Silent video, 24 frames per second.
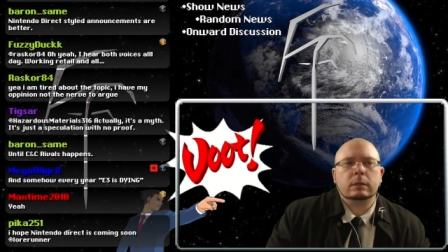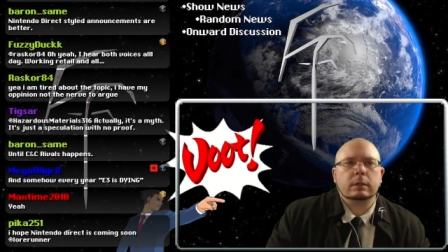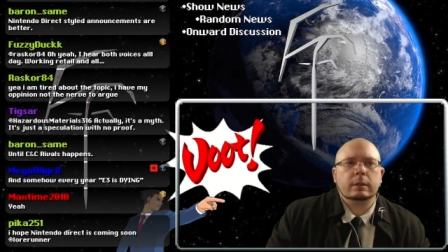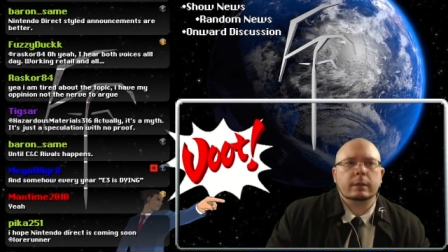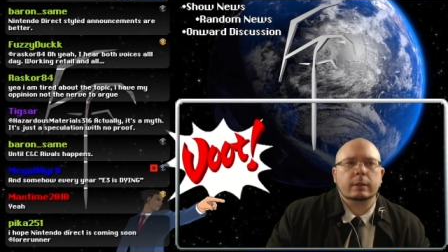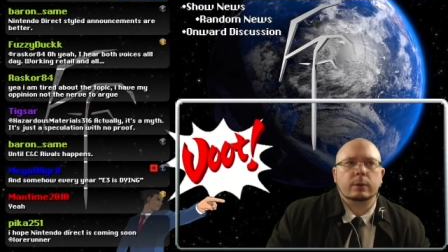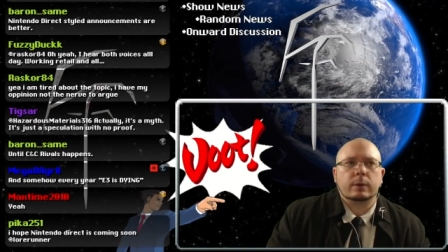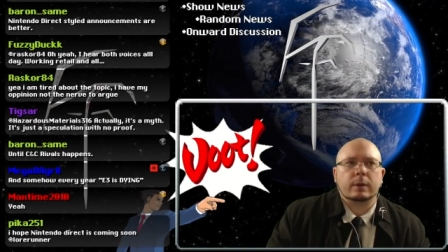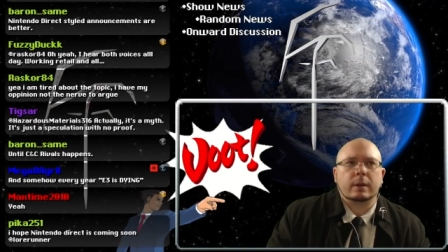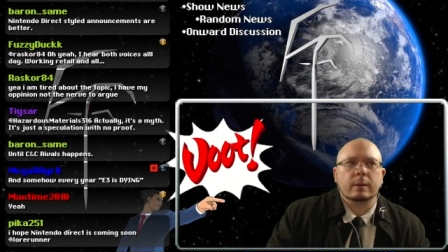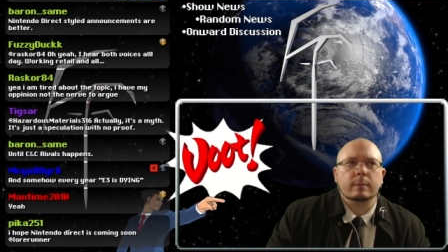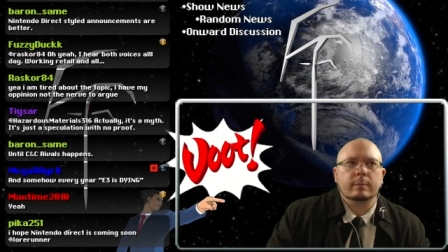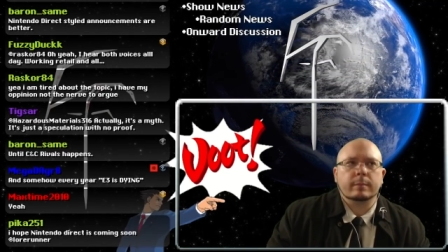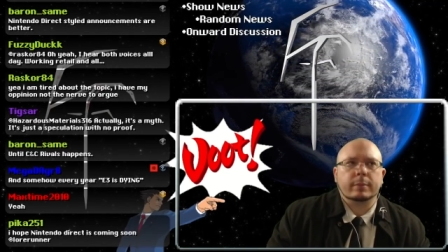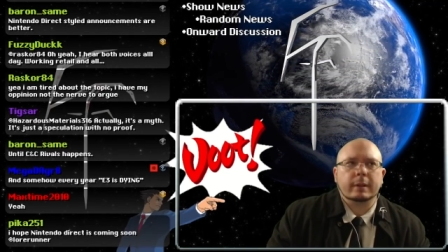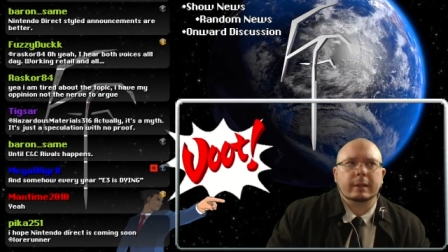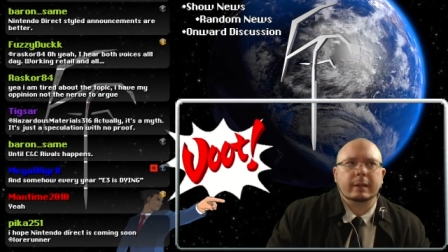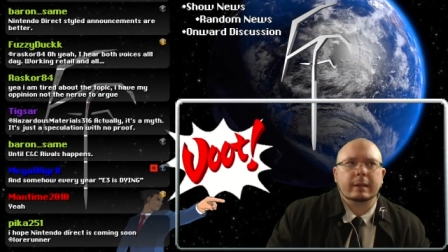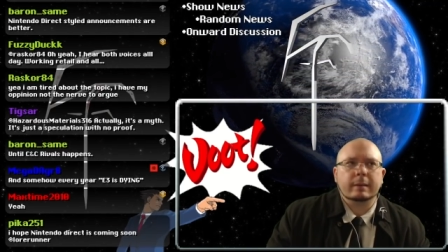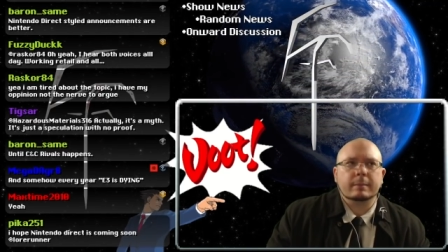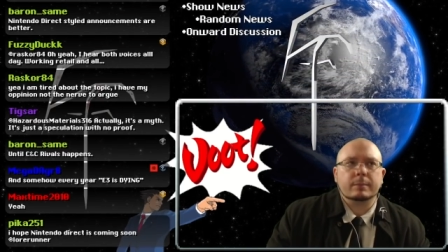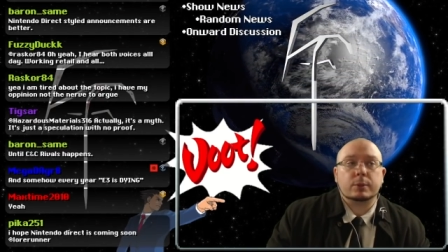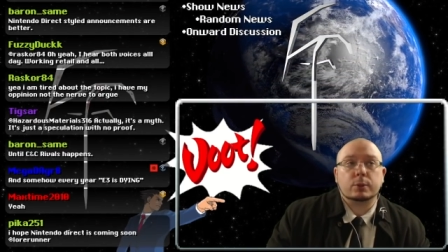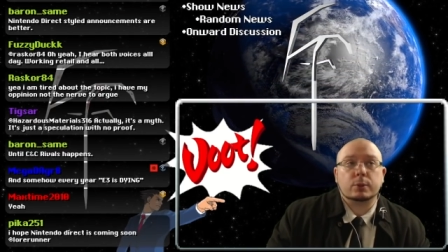You can
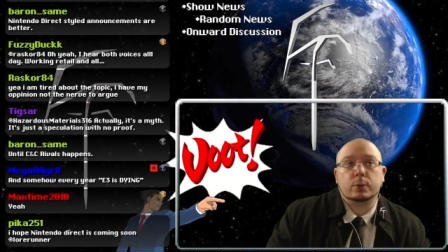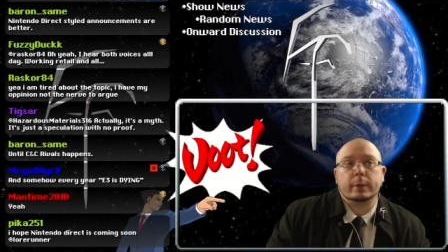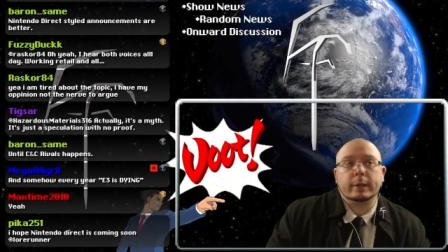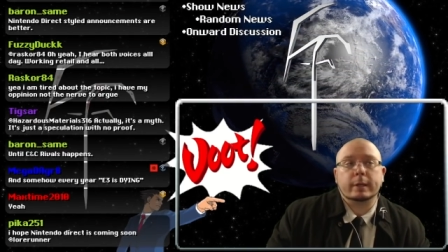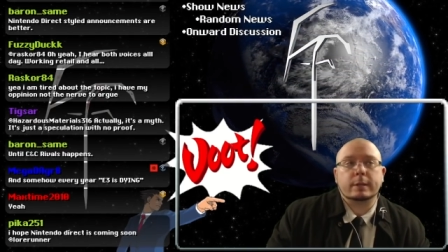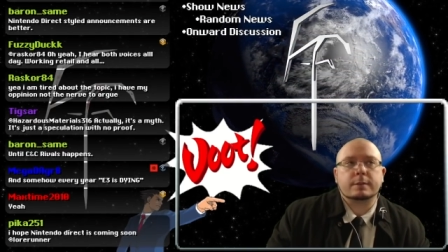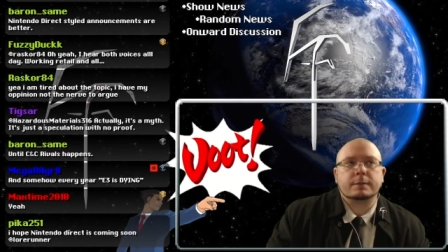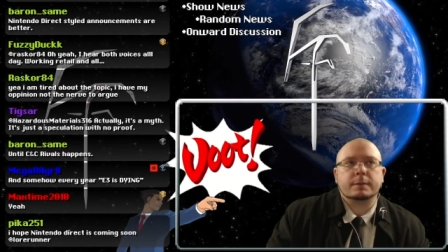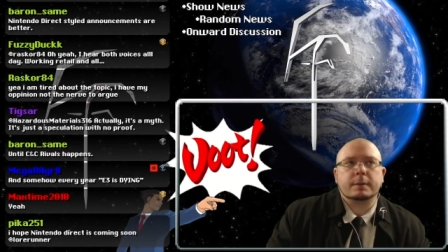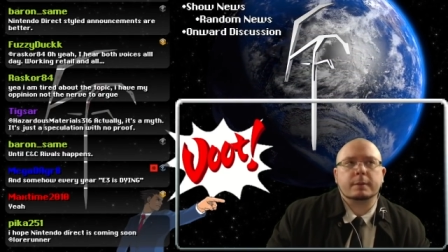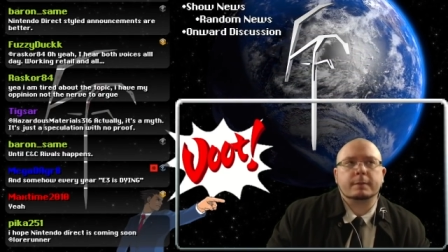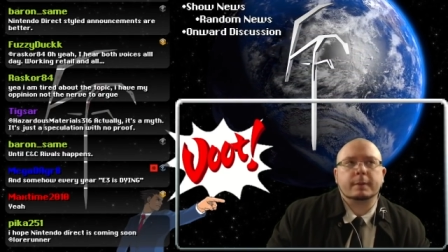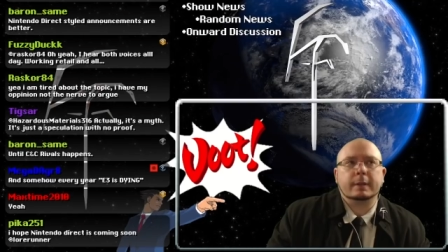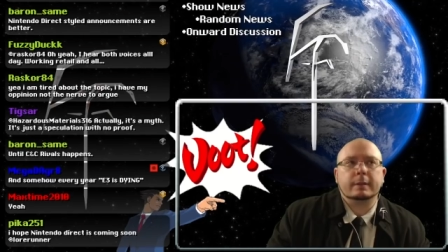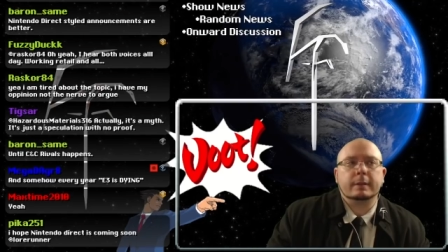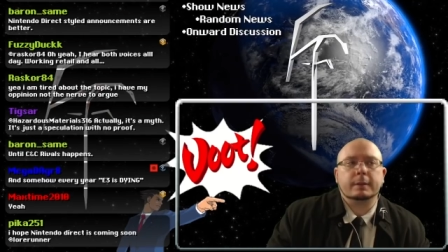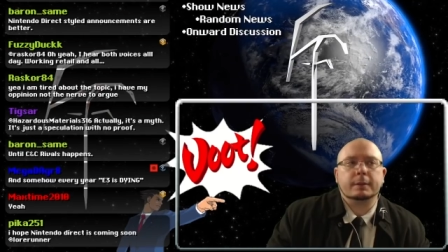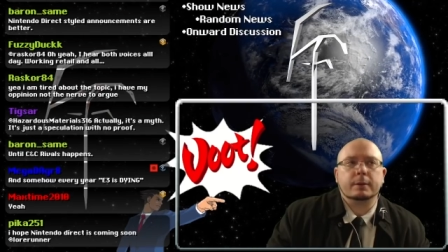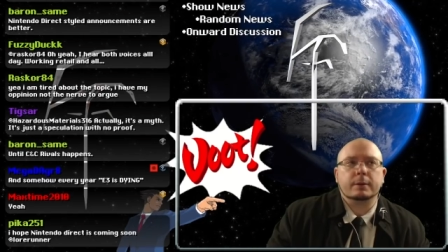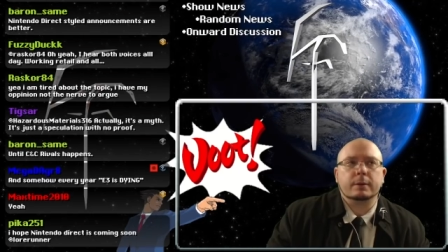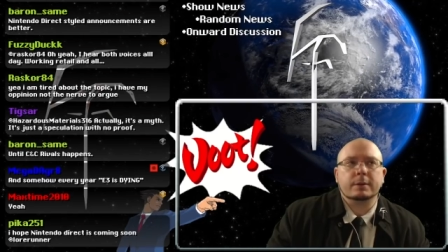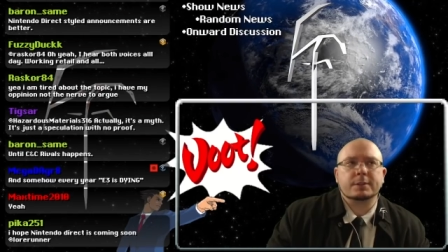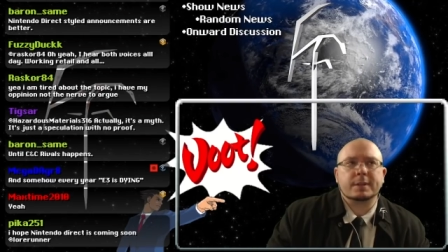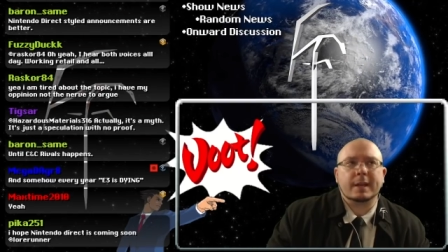blame Twitch for the fact that
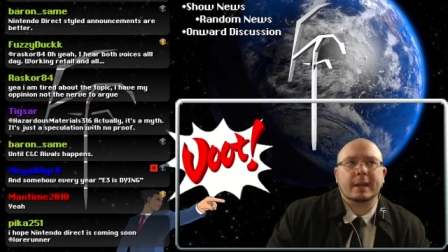there is